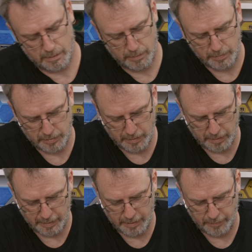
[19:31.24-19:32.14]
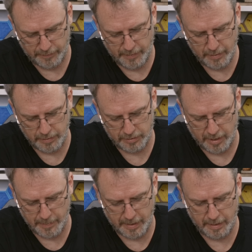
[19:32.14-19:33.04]
Ooh, there's a little interference
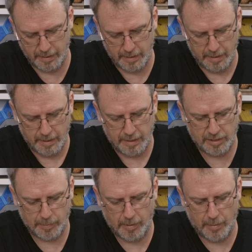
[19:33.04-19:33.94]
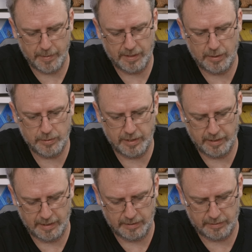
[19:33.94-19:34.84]
coming. That's the problem with
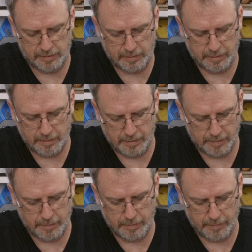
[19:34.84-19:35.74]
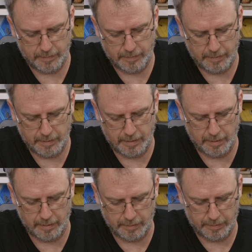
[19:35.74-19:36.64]
using these
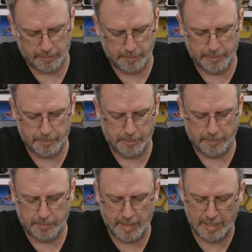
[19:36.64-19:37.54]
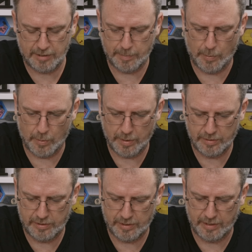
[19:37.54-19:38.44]
little test
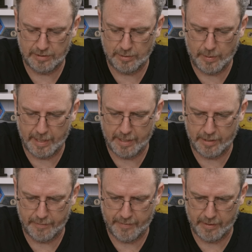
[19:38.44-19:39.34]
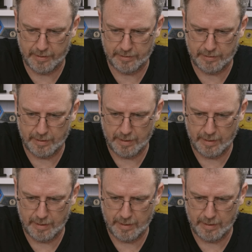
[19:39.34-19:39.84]
boards is you get interference.